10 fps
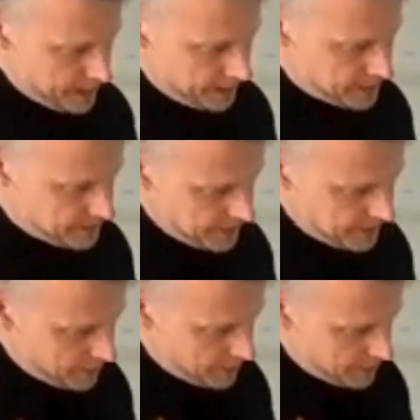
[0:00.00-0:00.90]
fact,
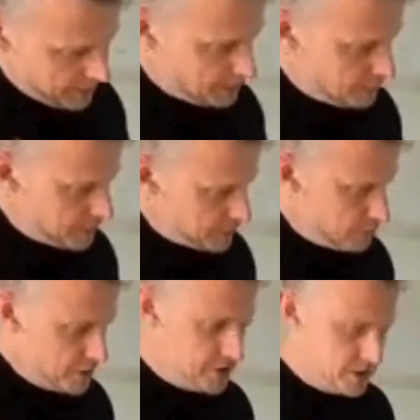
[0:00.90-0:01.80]
anyone who's
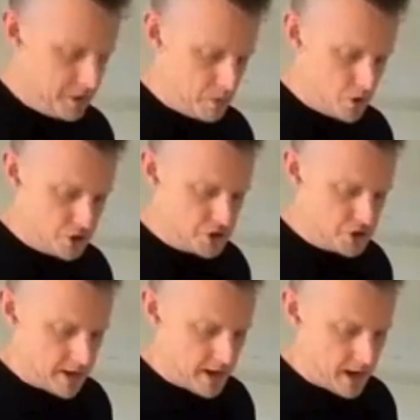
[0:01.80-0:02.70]
recently been
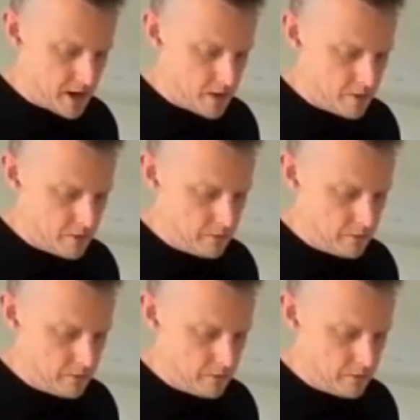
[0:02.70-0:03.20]
watching our